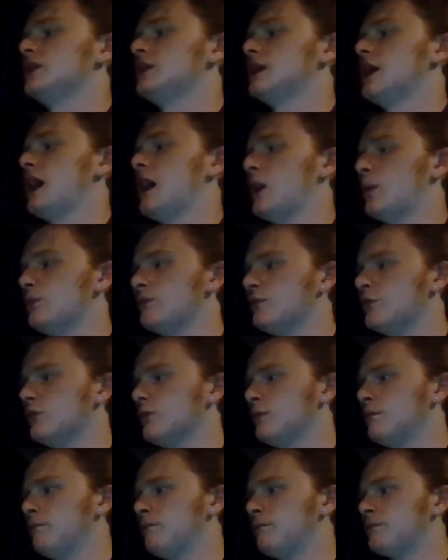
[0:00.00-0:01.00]

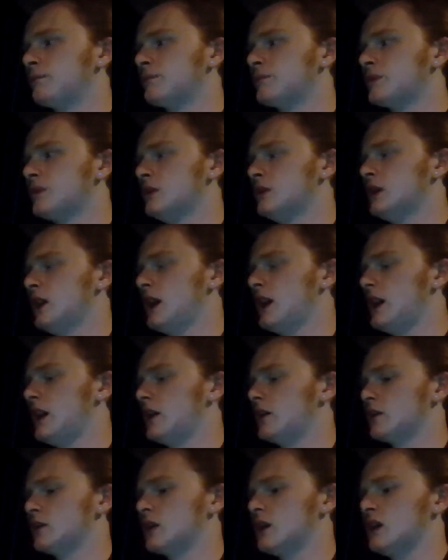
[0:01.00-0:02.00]
helpful
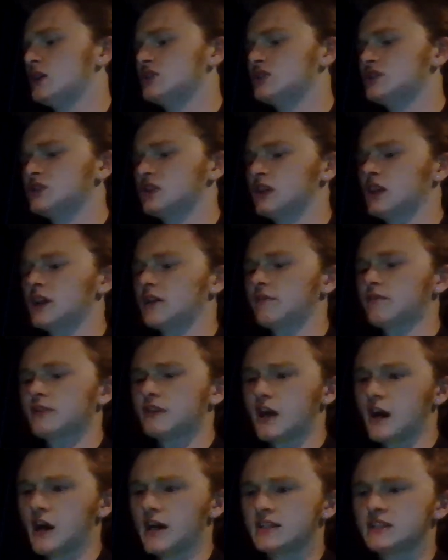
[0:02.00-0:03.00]
and causes a lot of
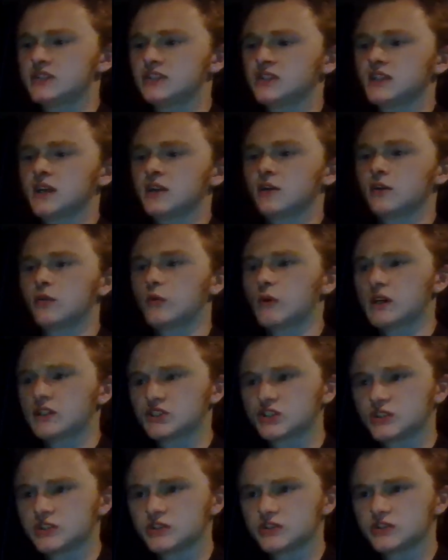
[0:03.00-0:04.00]
thoughts and
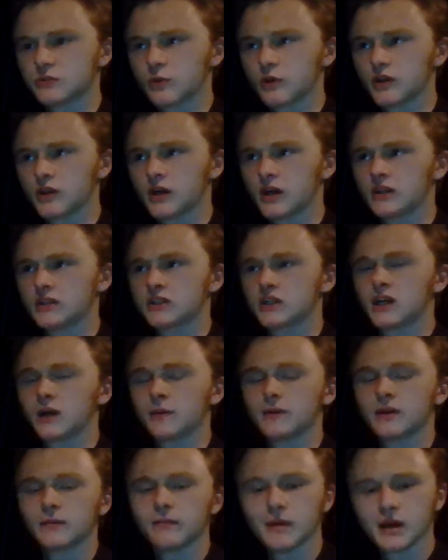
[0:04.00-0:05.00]
questions and whatnot to come
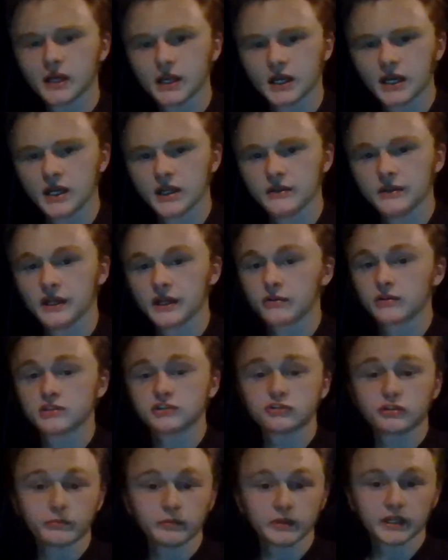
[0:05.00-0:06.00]
into my head that are
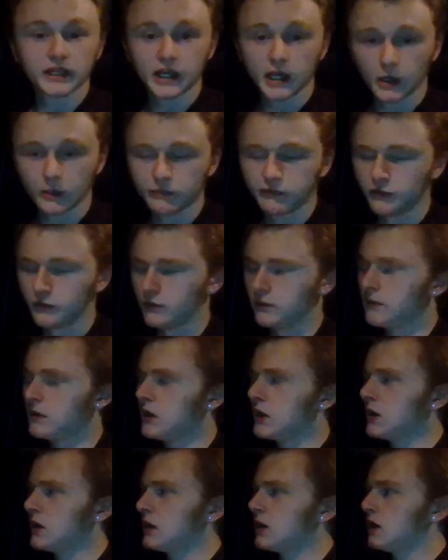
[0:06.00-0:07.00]
extremely helpful.
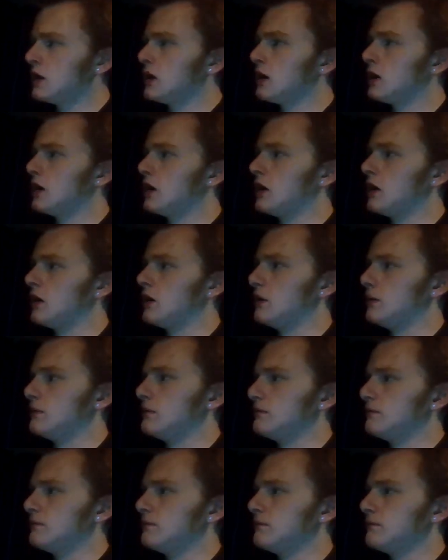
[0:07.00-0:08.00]

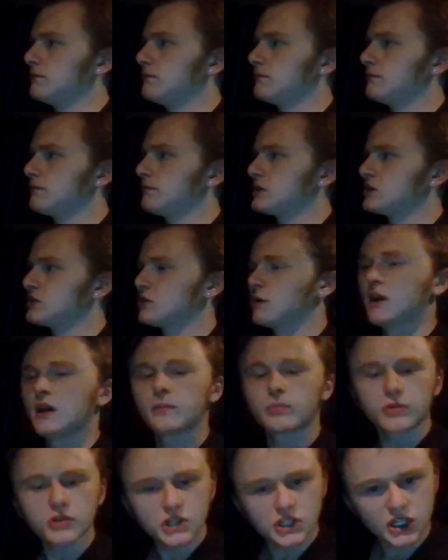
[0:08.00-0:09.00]
So I
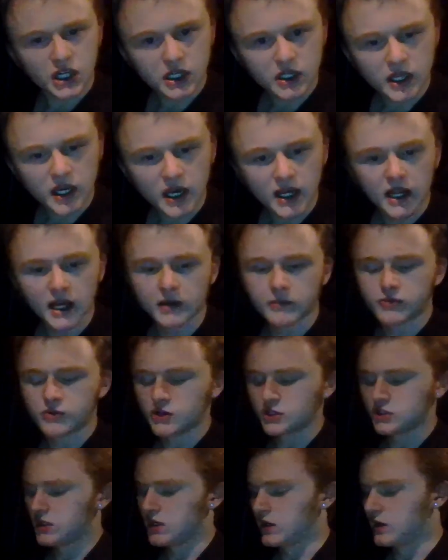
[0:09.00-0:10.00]
appreciate that. I
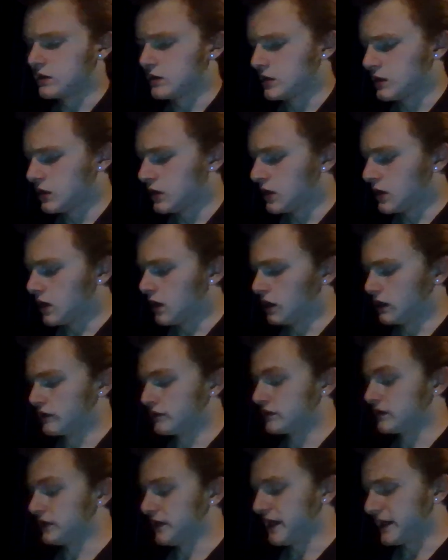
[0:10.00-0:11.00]
appreciate all
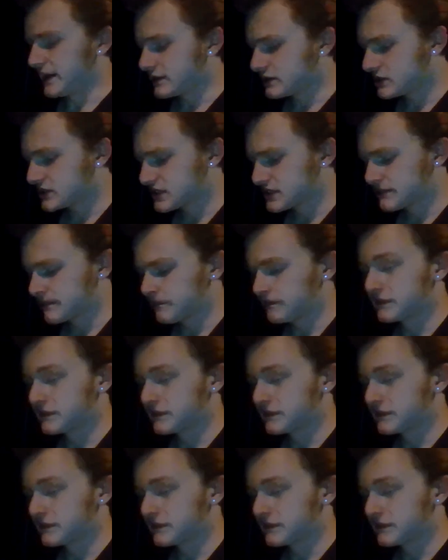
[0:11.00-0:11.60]
of the likes.